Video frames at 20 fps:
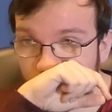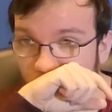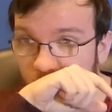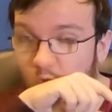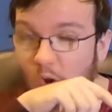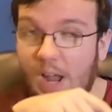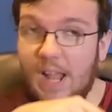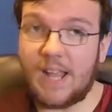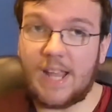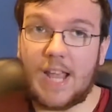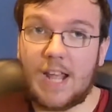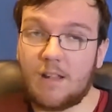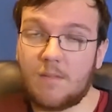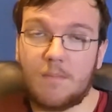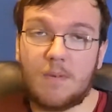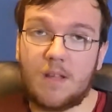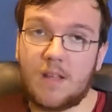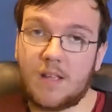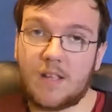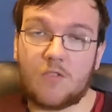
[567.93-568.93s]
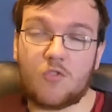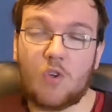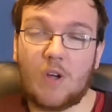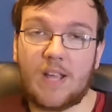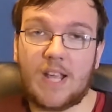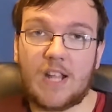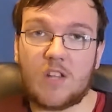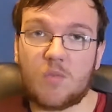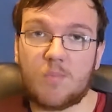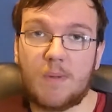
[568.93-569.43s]
try and get
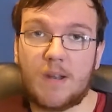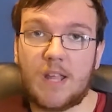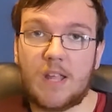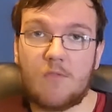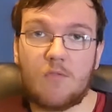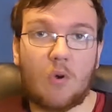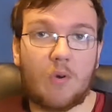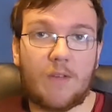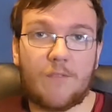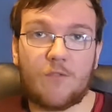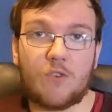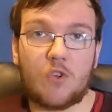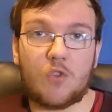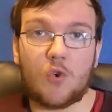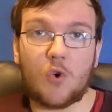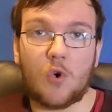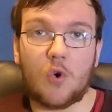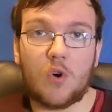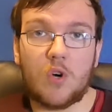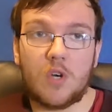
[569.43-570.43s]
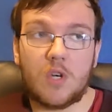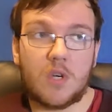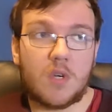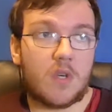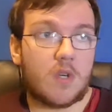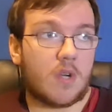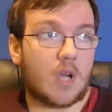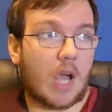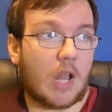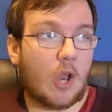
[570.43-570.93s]
some money rolling through the door,
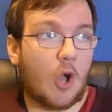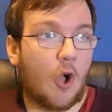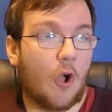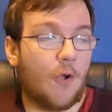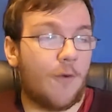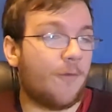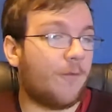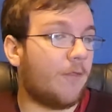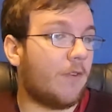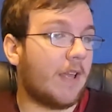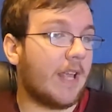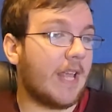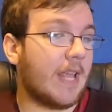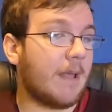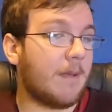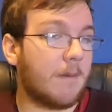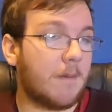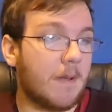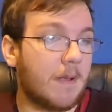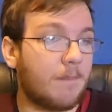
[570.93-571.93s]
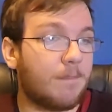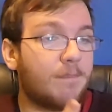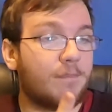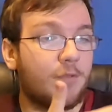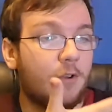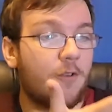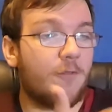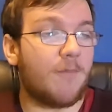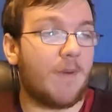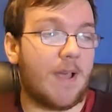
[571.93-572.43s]
and hopefully
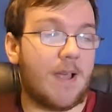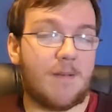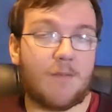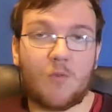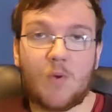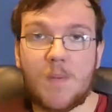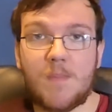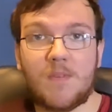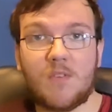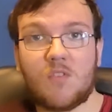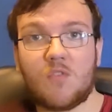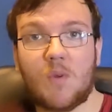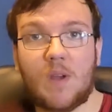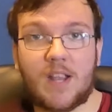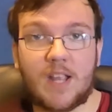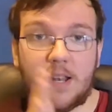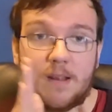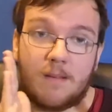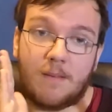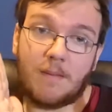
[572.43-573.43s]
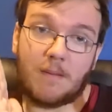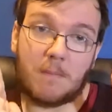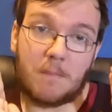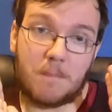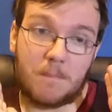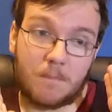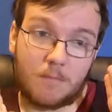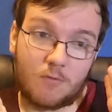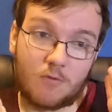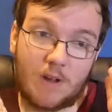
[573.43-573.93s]
improve my equipment so I can
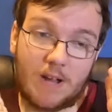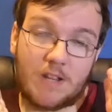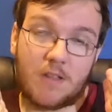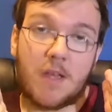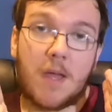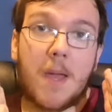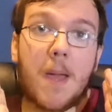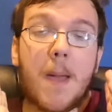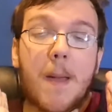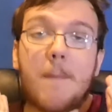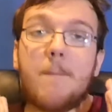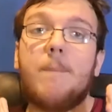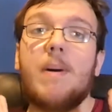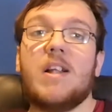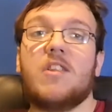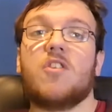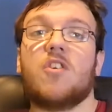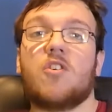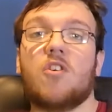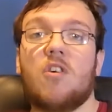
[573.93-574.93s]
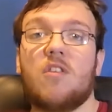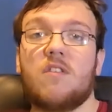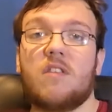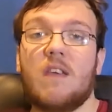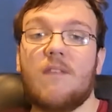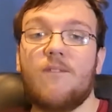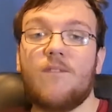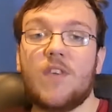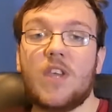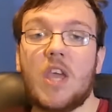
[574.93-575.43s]
create better
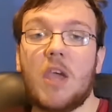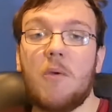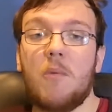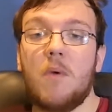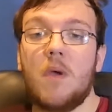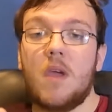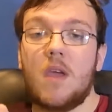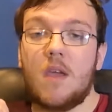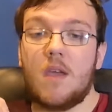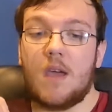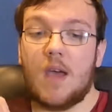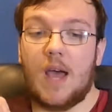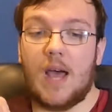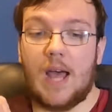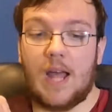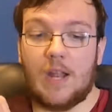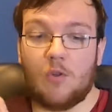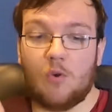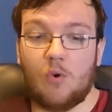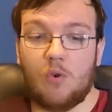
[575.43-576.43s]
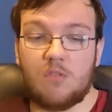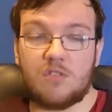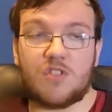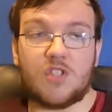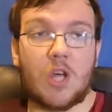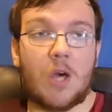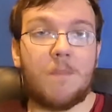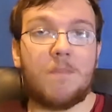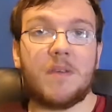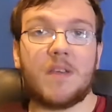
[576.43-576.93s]
content for you. And
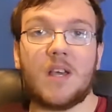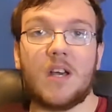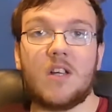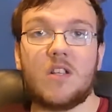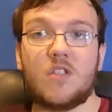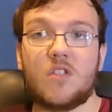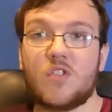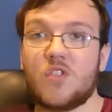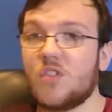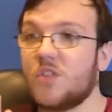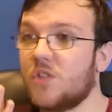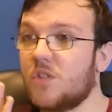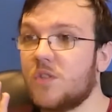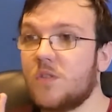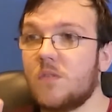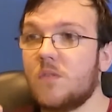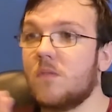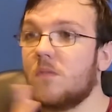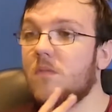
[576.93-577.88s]
also because